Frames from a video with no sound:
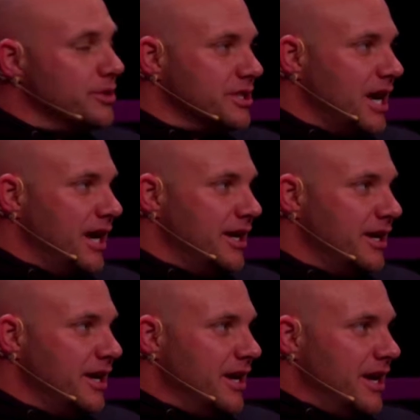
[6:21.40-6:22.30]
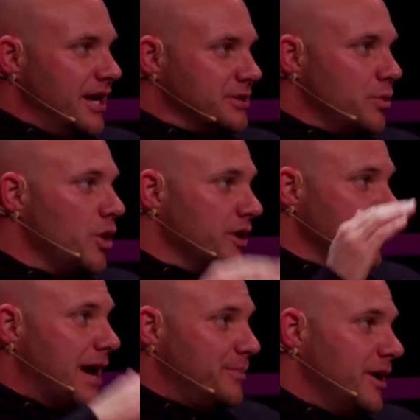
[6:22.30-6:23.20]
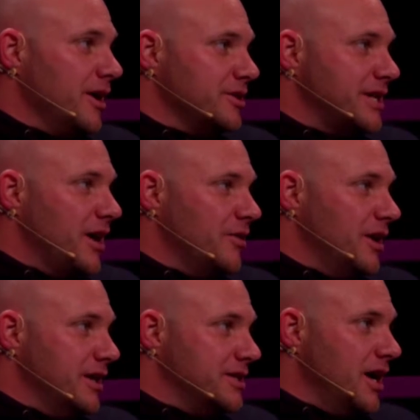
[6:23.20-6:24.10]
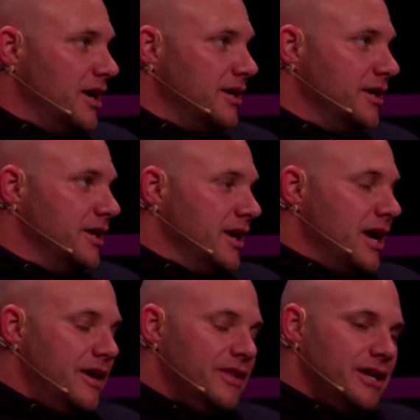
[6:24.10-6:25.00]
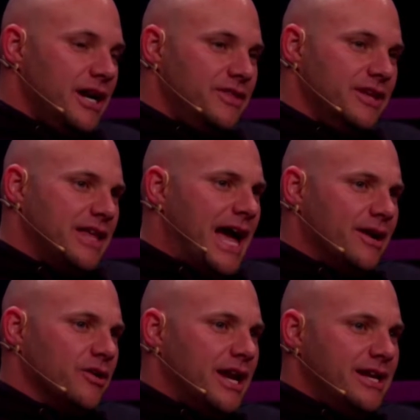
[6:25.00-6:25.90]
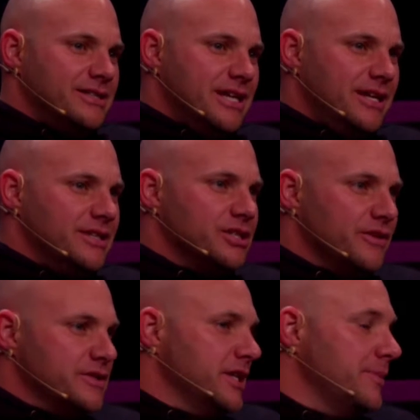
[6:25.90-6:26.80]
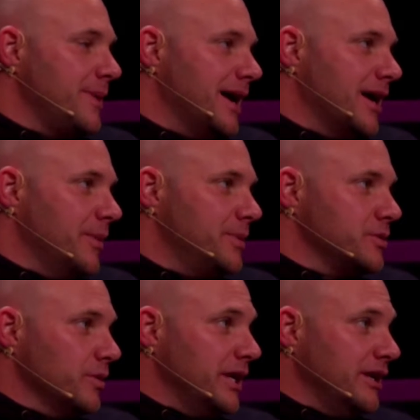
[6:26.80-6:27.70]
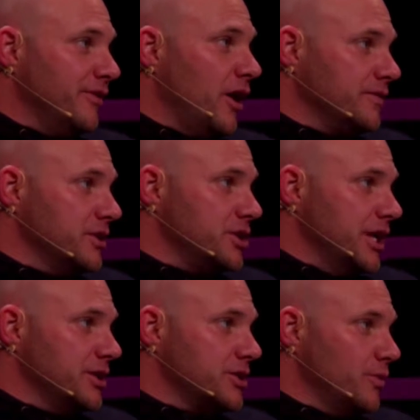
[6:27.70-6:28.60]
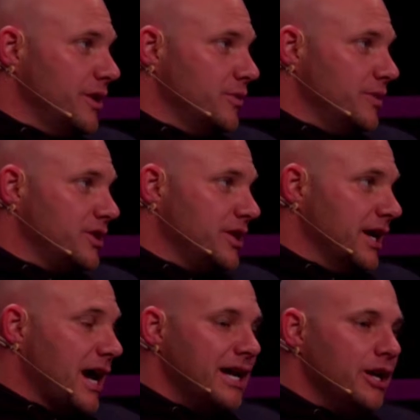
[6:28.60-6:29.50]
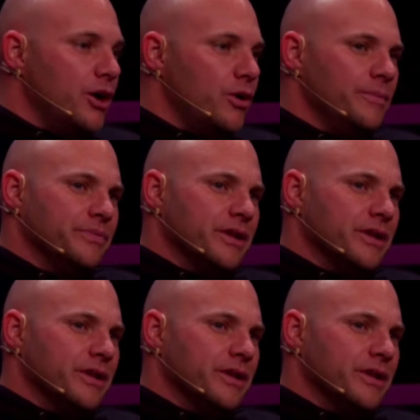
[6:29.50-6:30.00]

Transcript: side has broken that barrier down a ton. Right. And then I think the aggregated data and surfacing it back up has really evolved and changed the way that we think. I know